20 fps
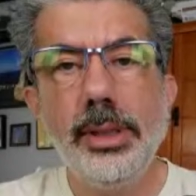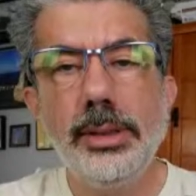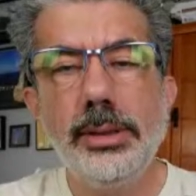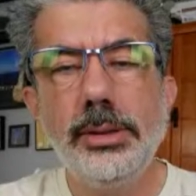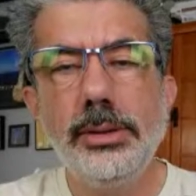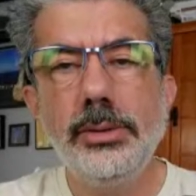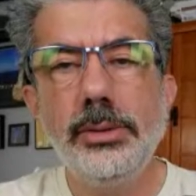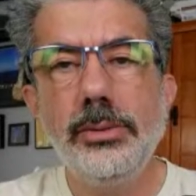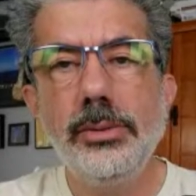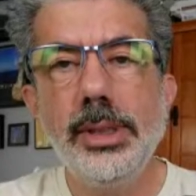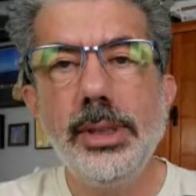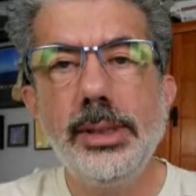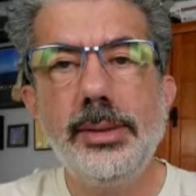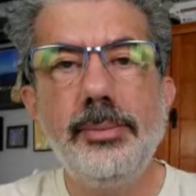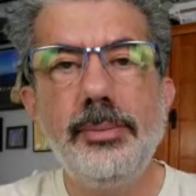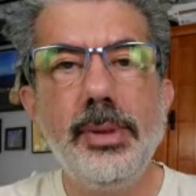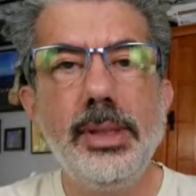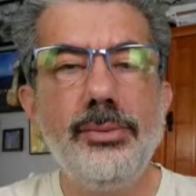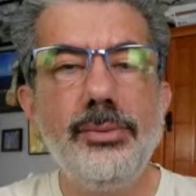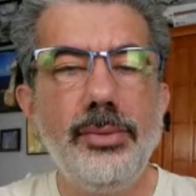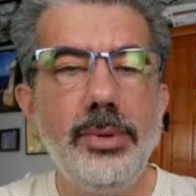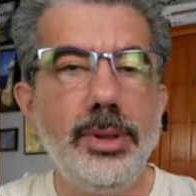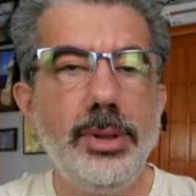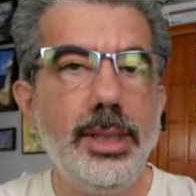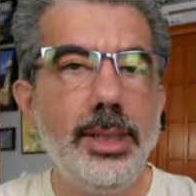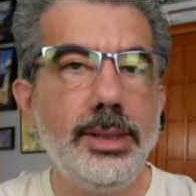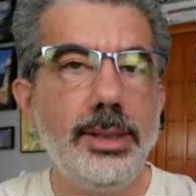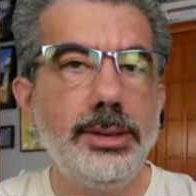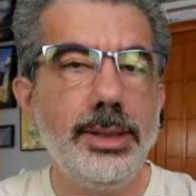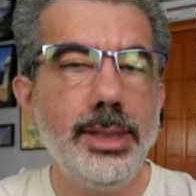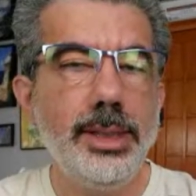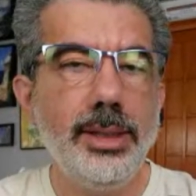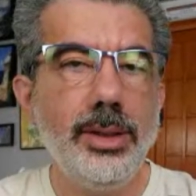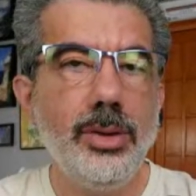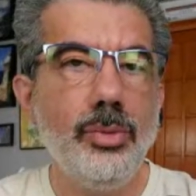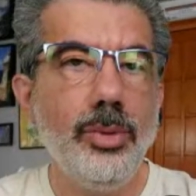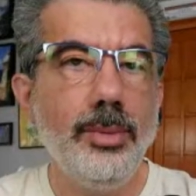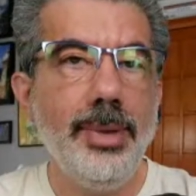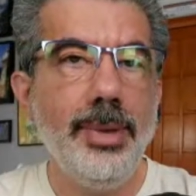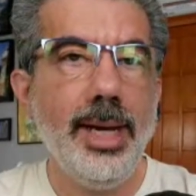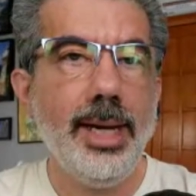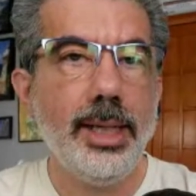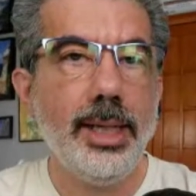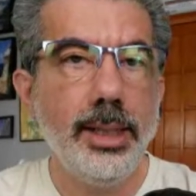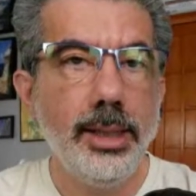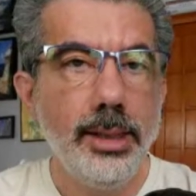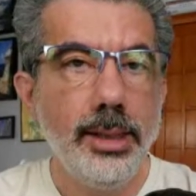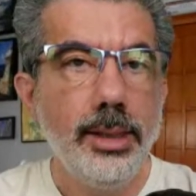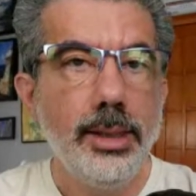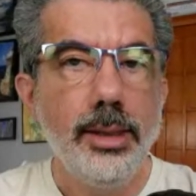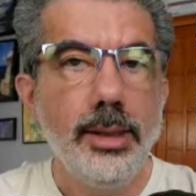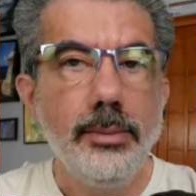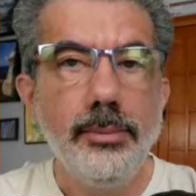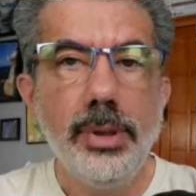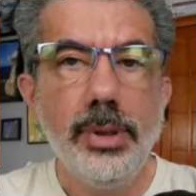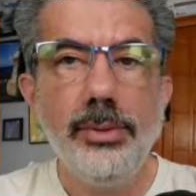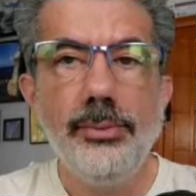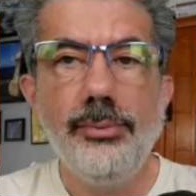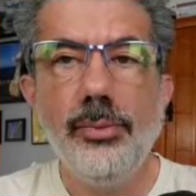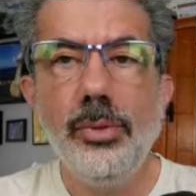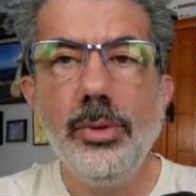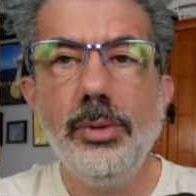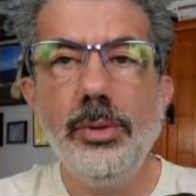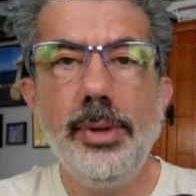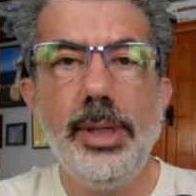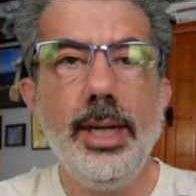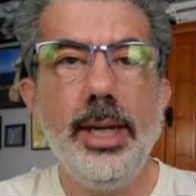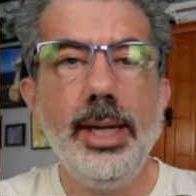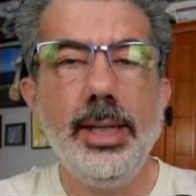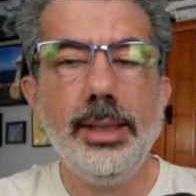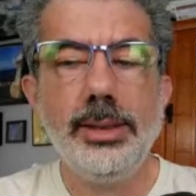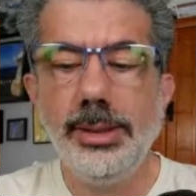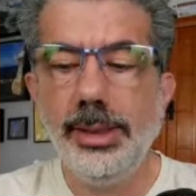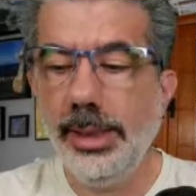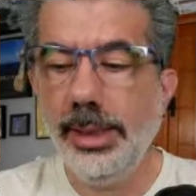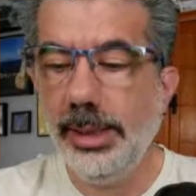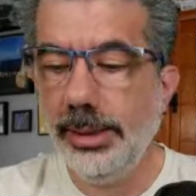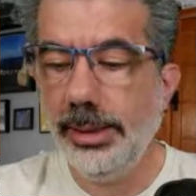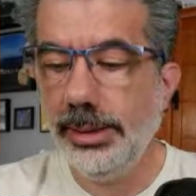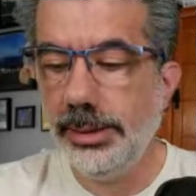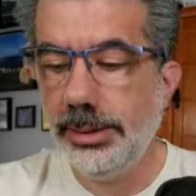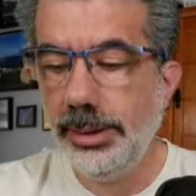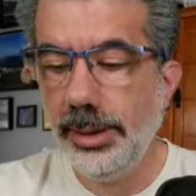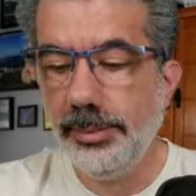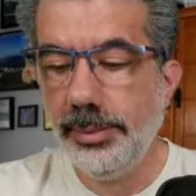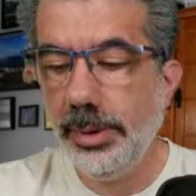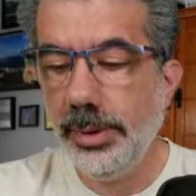to spend a few days in Quebec before we actually get on the ship.